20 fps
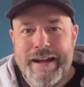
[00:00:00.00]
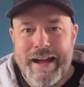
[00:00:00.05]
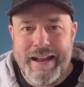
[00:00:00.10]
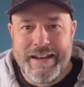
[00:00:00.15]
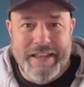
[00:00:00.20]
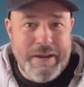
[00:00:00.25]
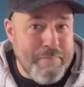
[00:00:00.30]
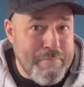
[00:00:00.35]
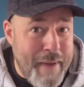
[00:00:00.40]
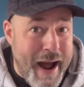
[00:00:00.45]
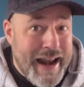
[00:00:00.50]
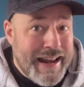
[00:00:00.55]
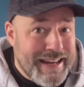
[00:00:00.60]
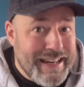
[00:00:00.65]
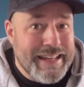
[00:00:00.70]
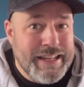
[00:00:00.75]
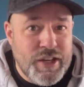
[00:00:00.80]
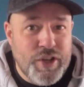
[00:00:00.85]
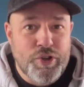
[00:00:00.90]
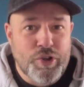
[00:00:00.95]
and
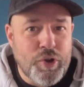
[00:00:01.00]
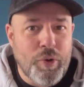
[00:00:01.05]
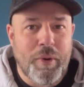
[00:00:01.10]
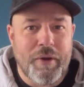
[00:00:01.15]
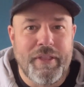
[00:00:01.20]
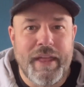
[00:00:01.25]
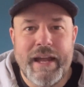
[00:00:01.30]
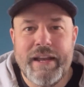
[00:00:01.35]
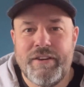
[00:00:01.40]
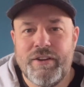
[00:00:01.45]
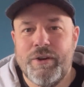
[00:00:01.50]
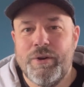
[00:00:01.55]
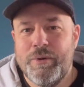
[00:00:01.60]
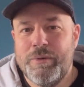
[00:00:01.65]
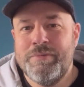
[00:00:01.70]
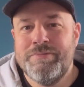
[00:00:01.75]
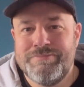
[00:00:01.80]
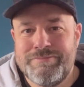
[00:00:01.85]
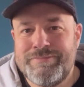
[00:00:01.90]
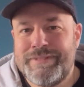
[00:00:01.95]
demanding you do what they
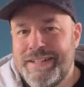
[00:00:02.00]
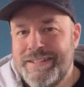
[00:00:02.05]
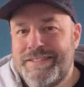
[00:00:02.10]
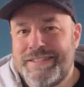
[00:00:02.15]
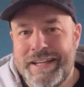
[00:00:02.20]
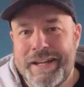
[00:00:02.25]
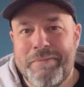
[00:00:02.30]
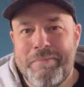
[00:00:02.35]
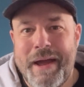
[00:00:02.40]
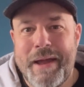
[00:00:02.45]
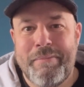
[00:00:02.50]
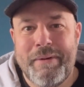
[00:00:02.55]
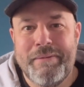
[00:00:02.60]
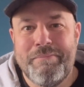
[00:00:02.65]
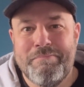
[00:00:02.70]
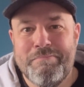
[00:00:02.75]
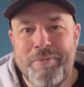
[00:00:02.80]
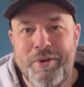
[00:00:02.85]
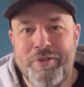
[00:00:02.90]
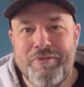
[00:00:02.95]
do, consider
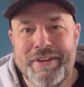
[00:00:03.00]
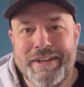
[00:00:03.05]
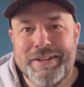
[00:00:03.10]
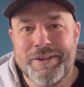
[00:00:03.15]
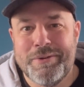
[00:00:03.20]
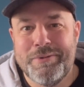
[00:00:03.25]
maybe moving